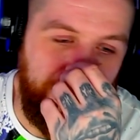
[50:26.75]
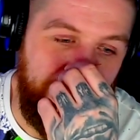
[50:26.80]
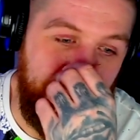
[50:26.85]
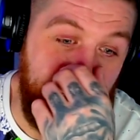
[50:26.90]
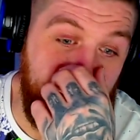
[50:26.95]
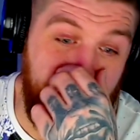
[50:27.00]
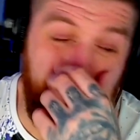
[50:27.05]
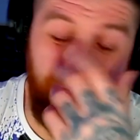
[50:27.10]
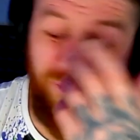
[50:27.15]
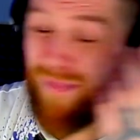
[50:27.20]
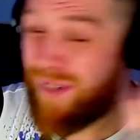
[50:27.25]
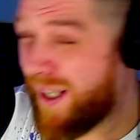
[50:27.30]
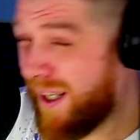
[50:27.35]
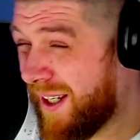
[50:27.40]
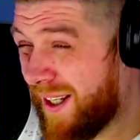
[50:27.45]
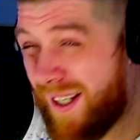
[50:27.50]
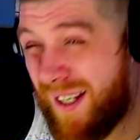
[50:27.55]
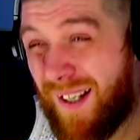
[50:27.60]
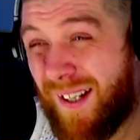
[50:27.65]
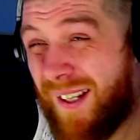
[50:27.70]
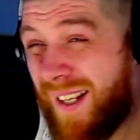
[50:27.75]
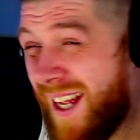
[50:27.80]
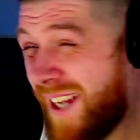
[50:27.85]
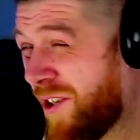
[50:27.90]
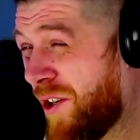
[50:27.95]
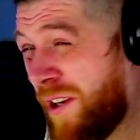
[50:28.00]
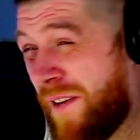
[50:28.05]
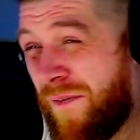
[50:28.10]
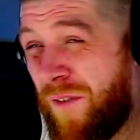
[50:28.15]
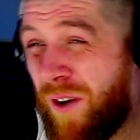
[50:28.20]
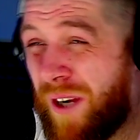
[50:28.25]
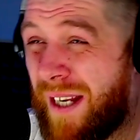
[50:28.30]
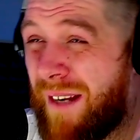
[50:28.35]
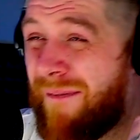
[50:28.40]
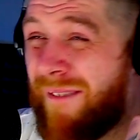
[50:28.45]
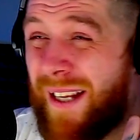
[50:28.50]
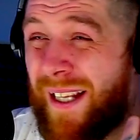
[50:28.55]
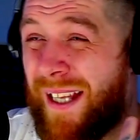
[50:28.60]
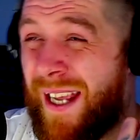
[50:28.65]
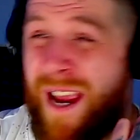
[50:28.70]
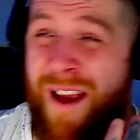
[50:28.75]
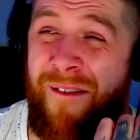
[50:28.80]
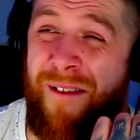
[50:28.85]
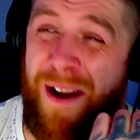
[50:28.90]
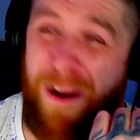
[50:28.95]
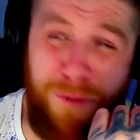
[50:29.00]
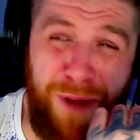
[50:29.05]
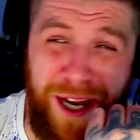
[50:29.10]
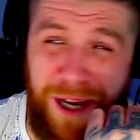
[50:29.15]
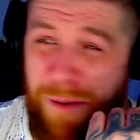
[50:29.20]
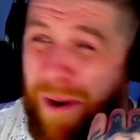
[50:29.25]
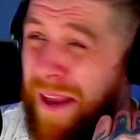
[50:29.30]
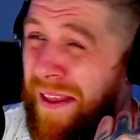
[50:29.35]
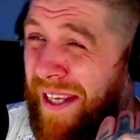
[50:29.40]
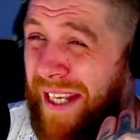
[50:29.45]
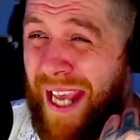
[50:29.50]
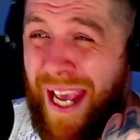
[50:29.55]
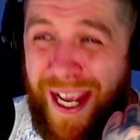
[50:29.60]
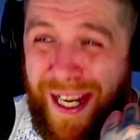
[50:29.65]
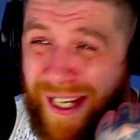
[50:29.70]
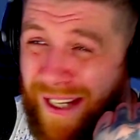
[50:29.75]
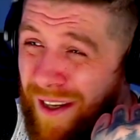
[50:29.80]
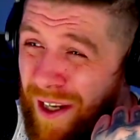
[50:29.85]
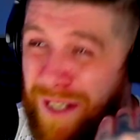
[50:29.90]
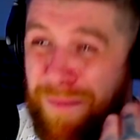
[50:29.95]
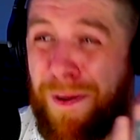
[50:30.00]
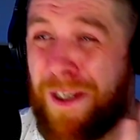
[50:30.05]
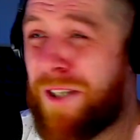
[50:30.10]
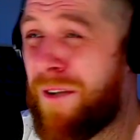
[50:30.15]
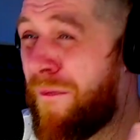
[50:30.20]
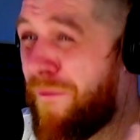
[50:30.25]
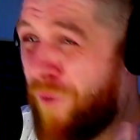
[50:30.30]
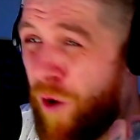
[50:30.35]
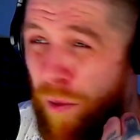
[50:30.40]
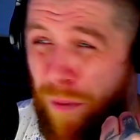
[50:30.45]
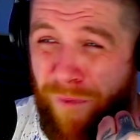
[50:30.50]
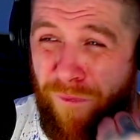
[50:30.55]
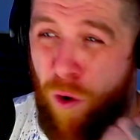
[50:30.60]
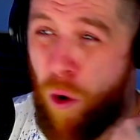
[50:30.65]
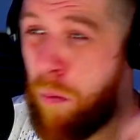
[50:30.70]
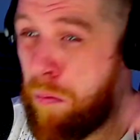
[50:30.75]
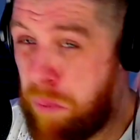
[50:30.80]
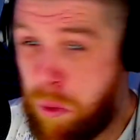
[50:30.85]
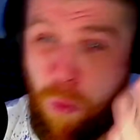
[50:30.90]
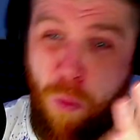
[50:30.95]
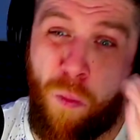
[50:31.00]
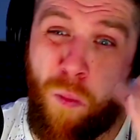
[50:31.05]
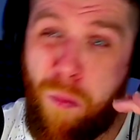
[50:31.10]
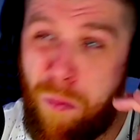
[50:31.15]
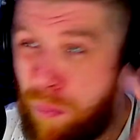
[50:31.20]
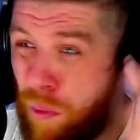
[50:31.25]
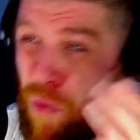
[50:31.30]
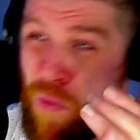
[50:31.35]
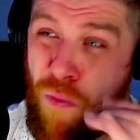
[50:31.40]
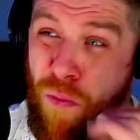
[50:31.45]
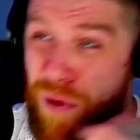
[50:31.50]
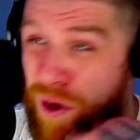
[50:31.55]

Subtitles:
That's all you fucking really hear anyway. You hear the kick, especially 4/4, boom, boom.